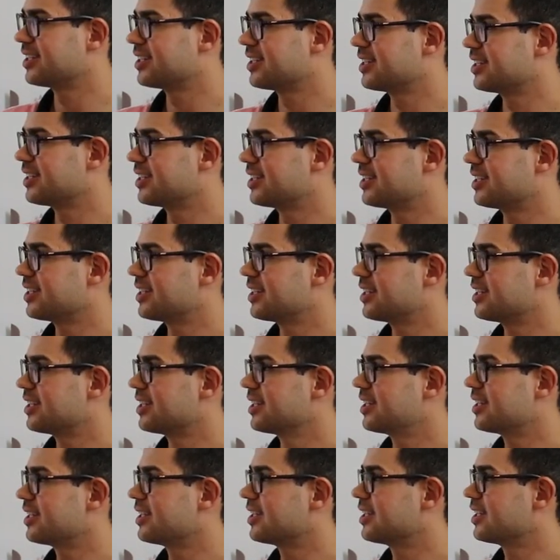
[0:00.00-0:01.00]

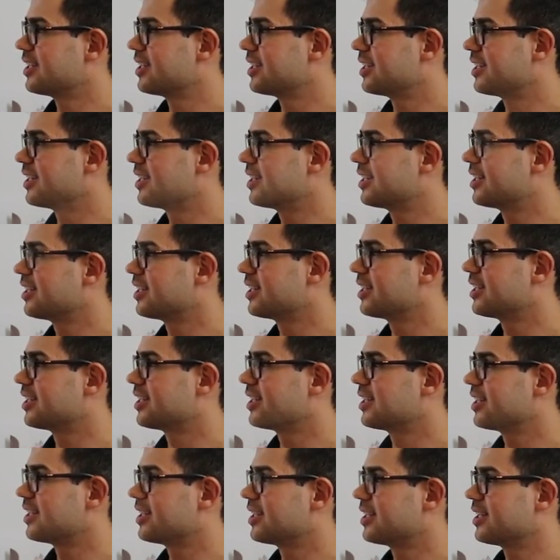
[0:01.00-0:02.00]

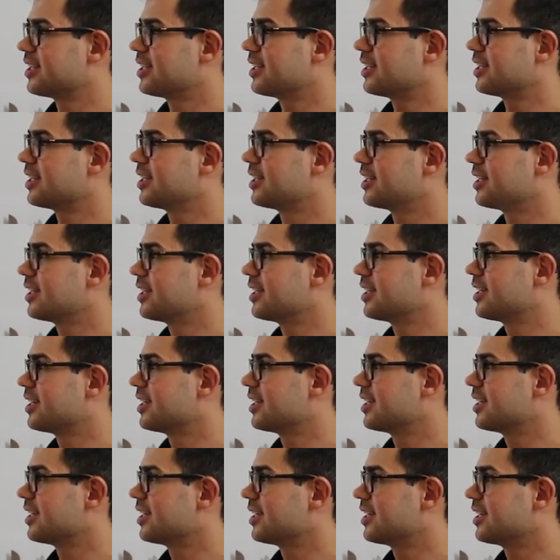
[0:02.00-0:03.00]

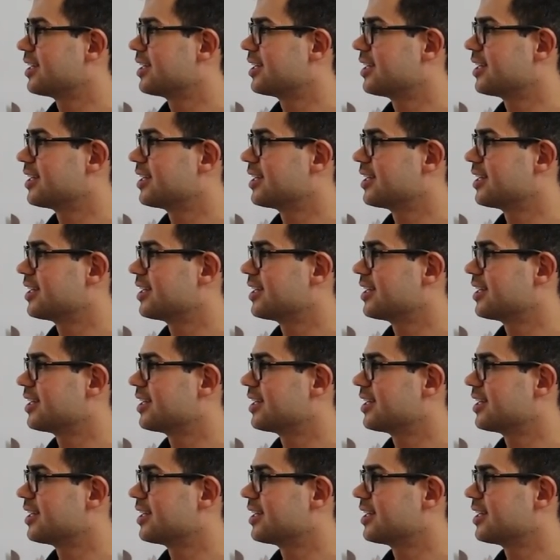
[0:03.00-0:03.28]
No words are spoken by the person on screen.